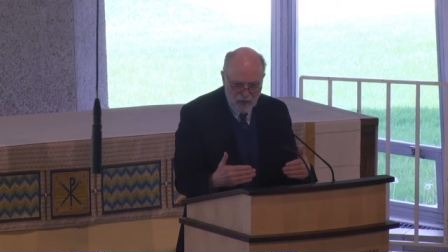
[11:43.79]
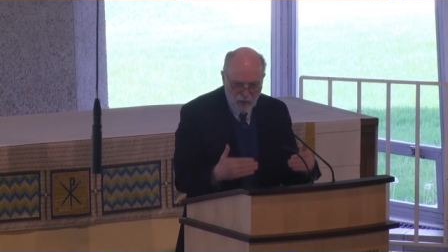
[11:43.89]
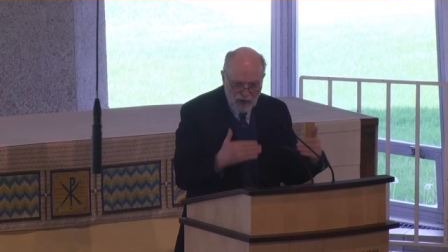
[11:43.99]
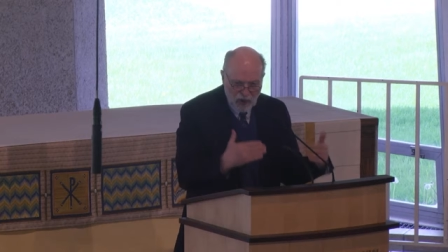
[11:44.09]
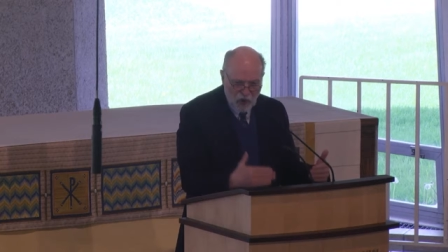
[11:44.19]

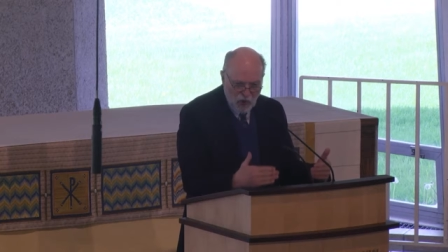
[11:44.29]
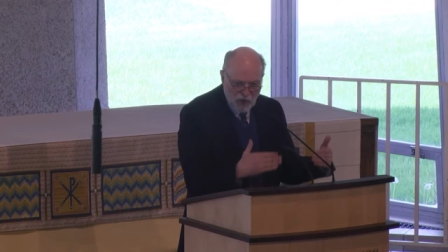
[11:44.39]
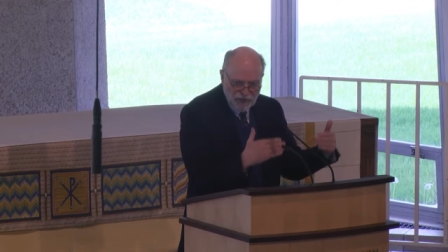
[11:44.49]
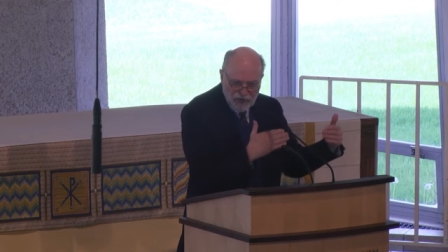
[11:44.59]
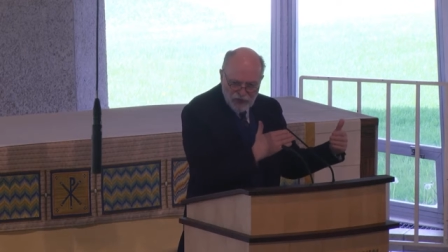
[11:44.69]
We're
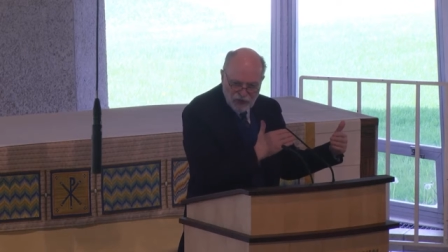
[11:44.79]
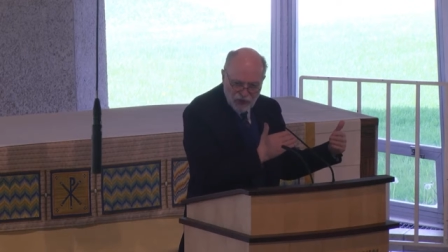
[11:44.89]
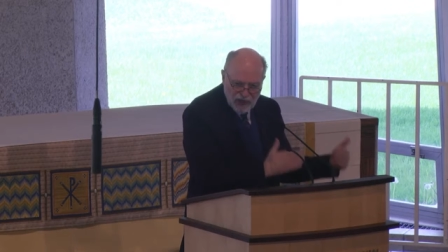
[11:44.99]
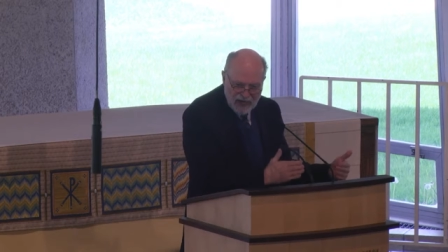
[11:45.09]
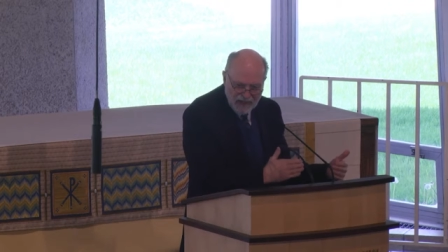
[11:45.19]
called to
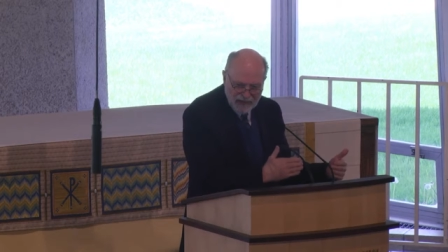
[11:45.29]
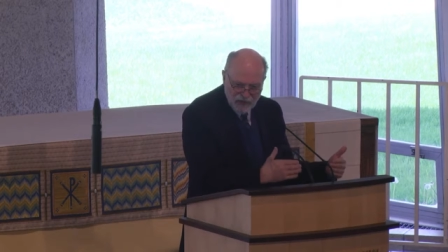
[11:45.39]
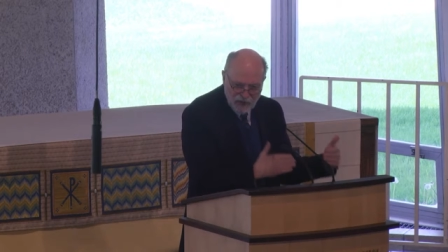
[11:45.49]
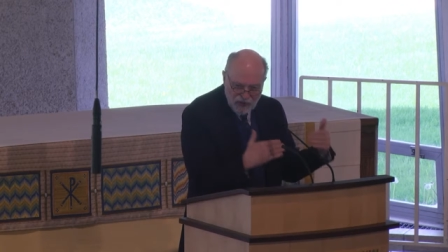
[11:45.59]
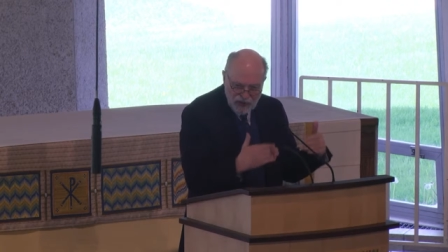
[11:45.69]

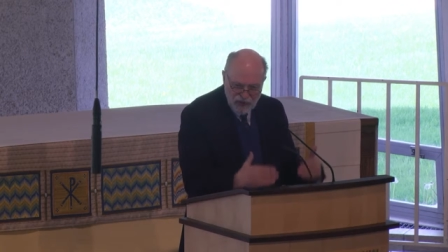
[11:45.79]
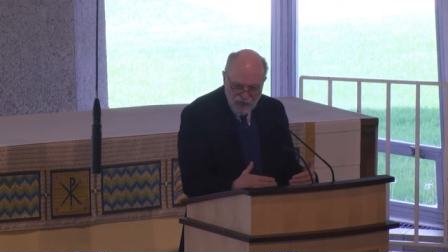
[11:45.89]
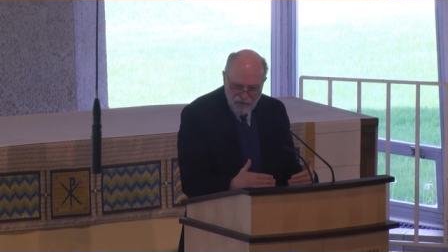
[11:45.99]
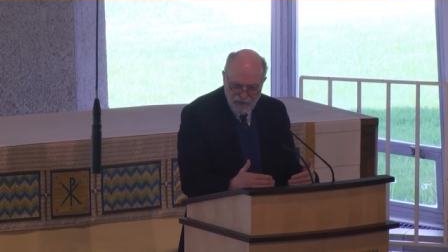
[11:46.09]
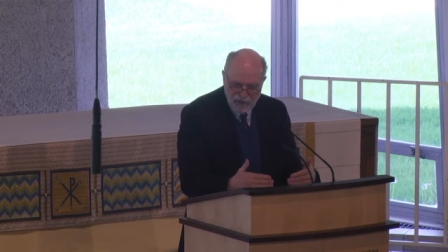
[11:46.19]
challenge in the
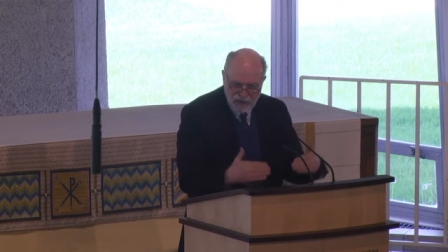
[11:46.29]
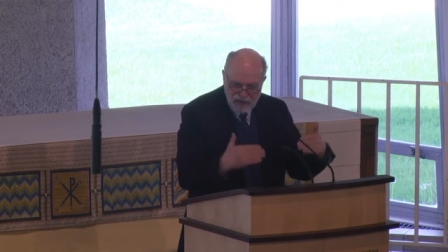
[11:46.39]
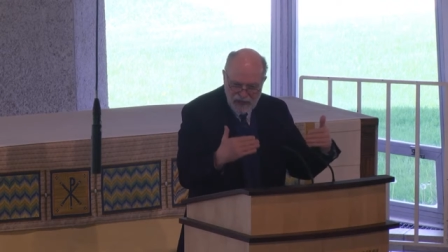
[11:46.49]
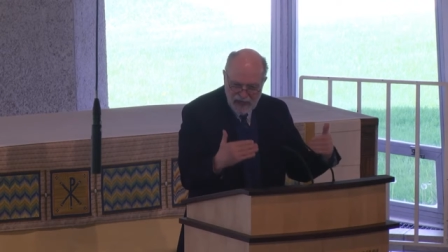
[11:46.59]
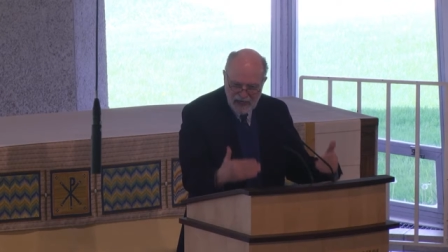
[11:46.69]

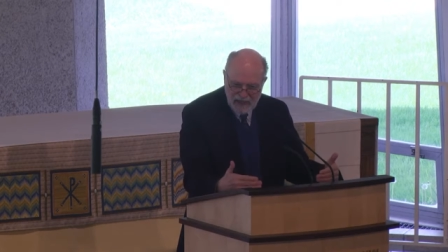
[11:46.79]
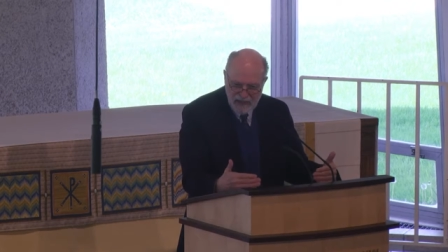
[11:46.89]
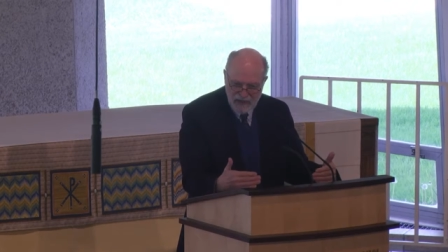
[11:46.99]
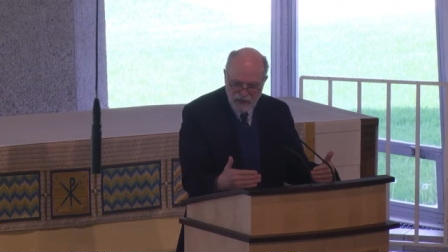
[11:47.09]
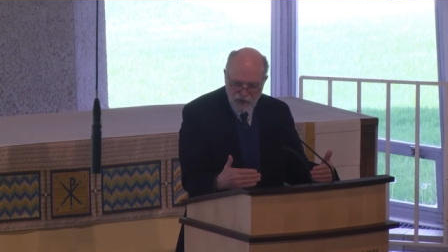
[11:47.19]
university and
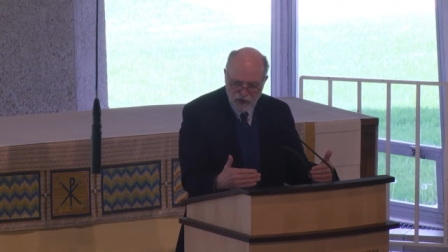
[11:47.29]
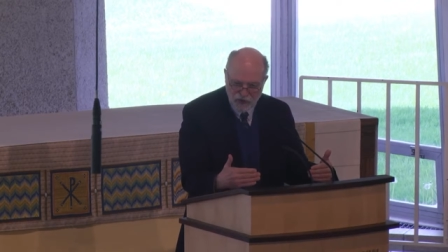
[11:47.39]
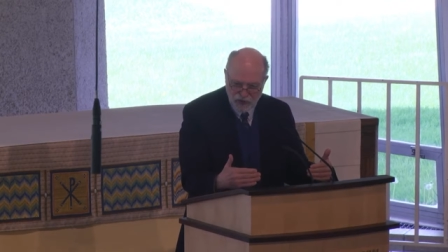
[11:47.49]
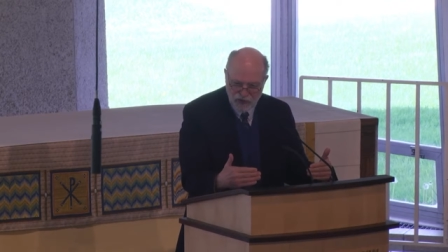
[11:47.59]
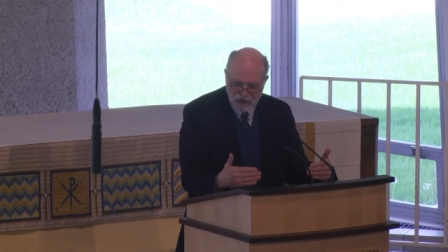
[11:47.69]
in the
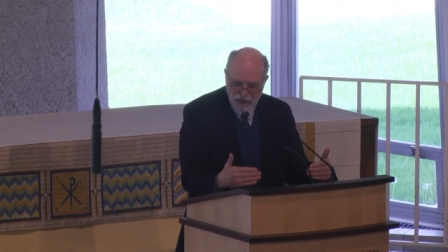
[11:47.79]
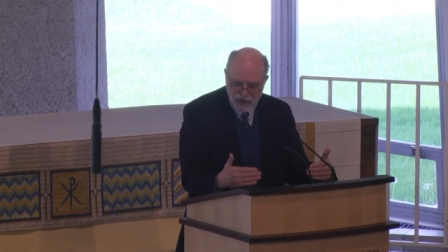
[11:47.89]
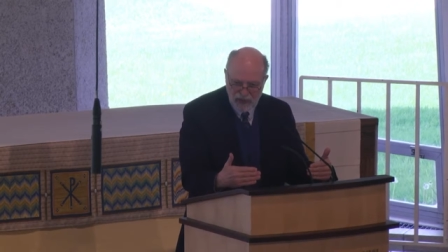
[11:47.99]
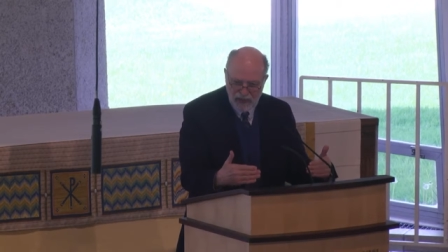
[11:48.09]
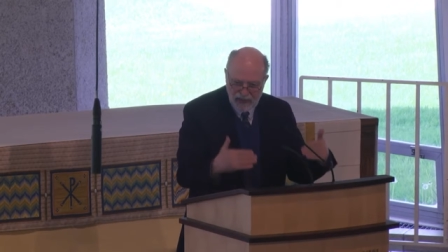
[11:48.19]
churches
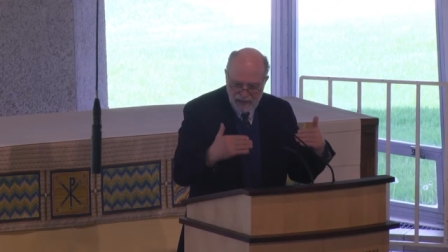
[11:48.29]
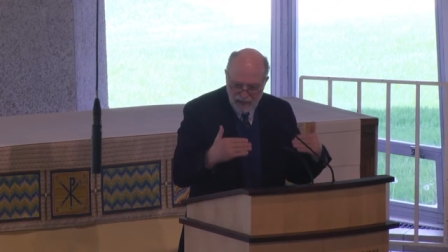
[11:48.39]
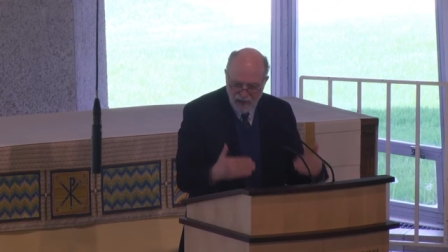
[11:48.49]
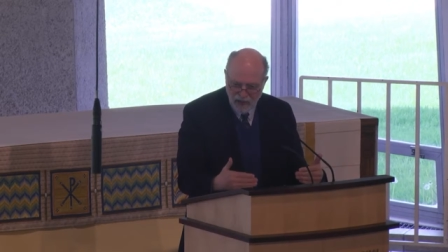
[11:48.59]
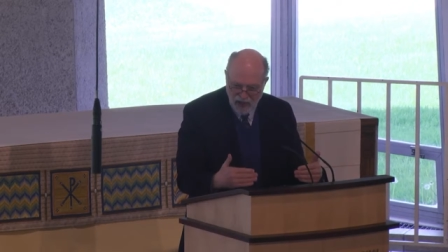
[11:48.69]
and
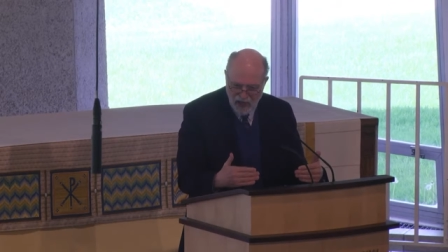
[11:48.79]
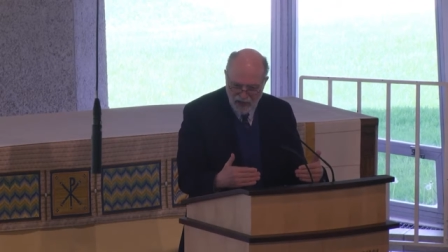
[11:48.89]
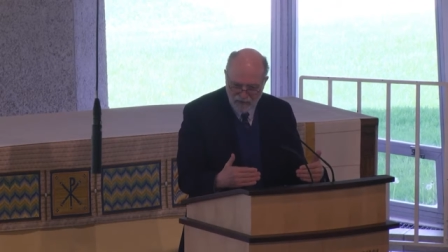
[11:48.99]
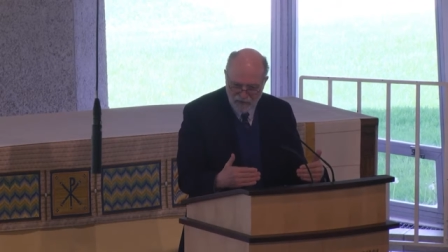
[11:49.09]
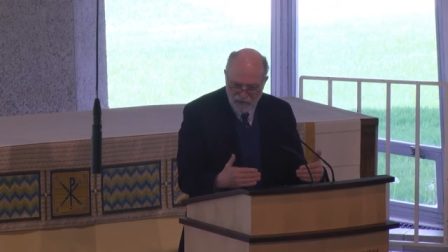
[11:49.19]
in our
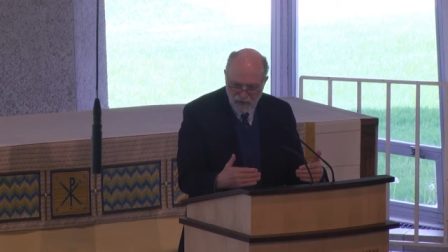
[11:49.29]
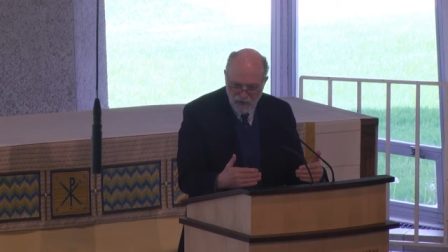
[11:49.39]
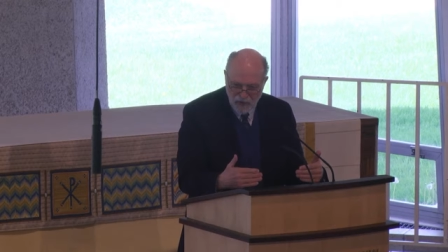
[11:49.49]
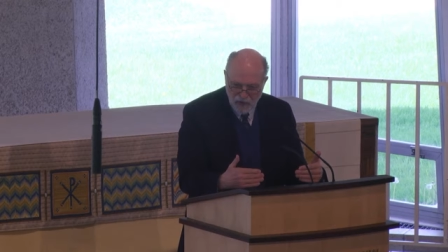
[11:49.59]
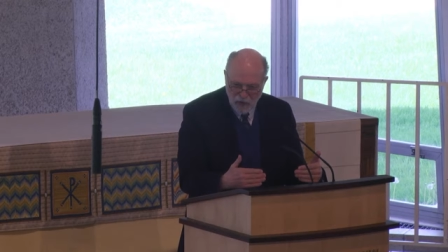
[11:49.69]
lives.
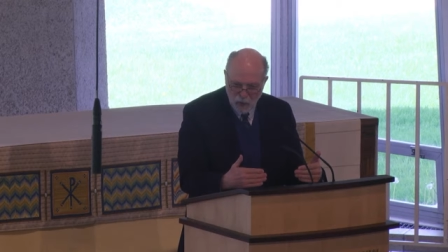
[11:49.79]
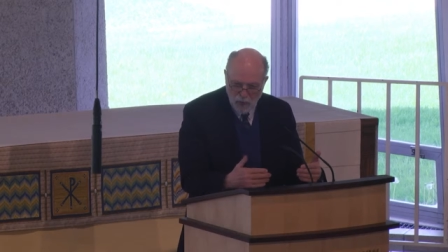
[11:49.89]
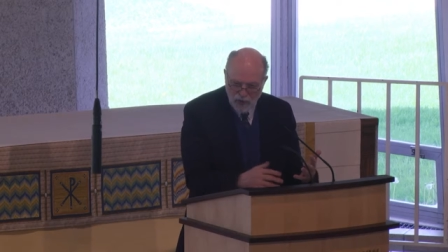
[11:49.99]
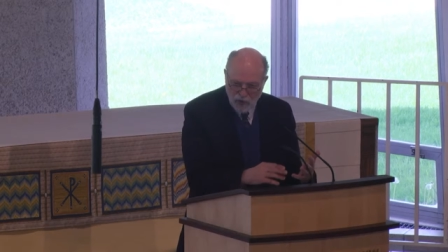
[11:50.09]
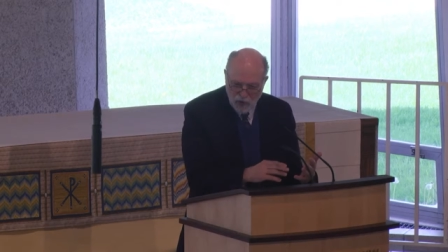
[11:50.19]

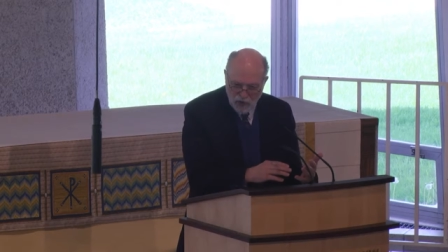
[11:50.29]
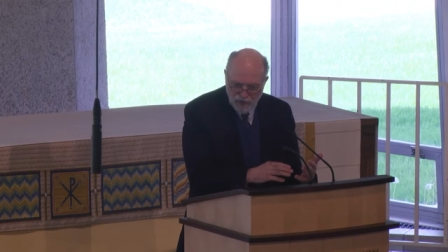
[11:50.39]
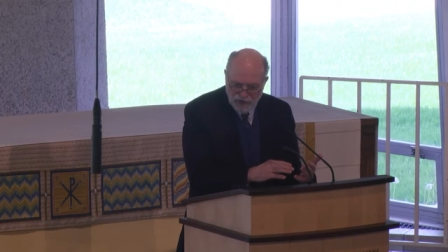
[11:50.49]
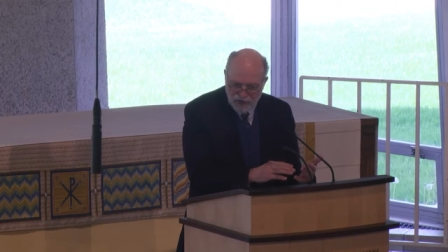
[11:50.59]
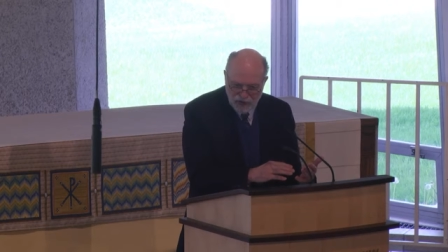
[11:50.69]
We're
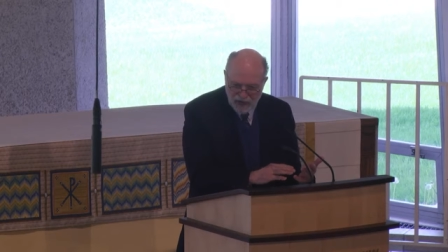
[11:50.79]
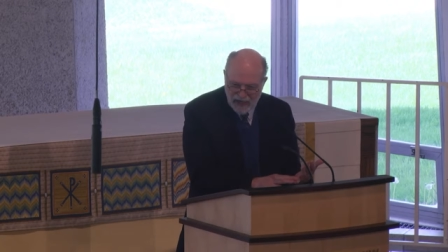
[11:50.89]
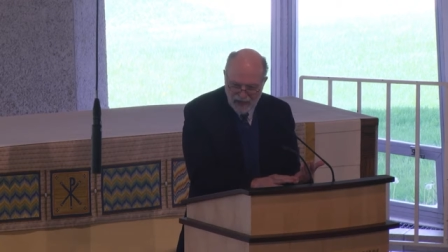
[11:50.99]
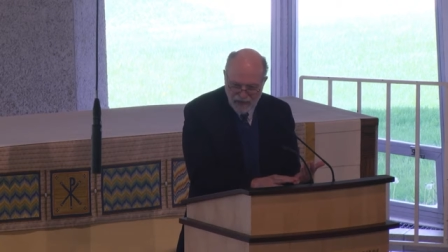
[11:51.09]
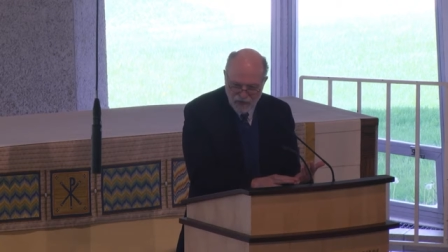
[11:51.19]
called to
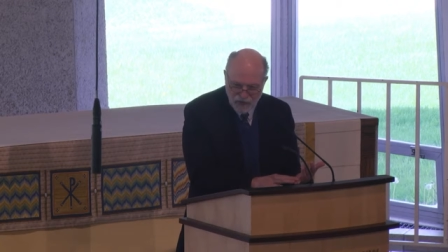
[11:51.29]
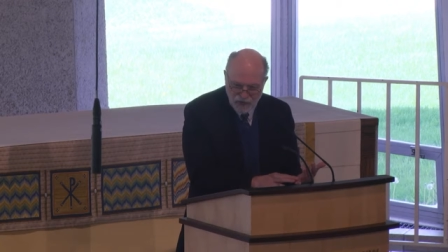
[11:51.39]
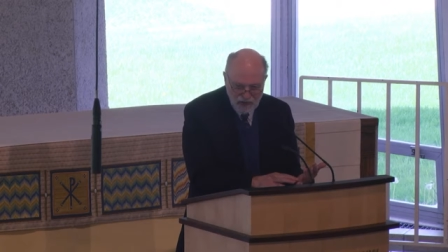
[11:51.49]
challenge